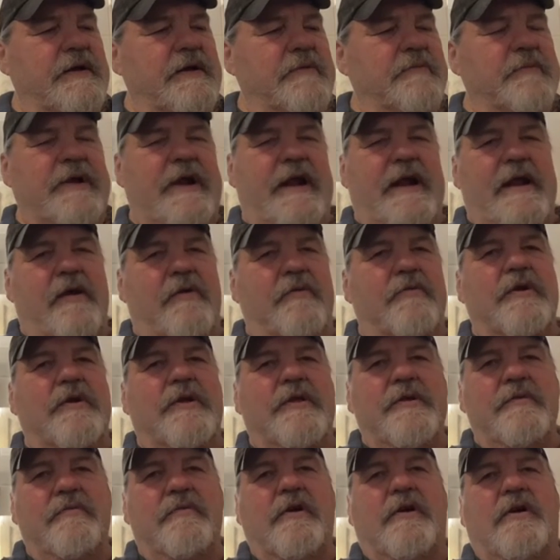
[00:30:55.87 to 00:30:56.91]
but I don't
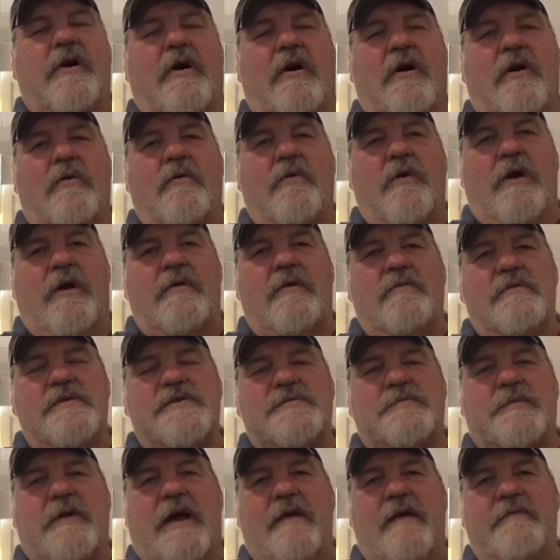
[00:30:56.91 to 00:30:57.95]
really recall working with
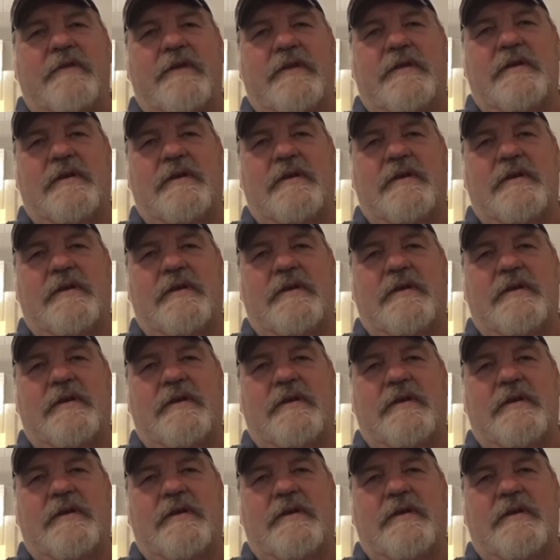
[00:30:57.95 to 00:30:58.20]
Spivey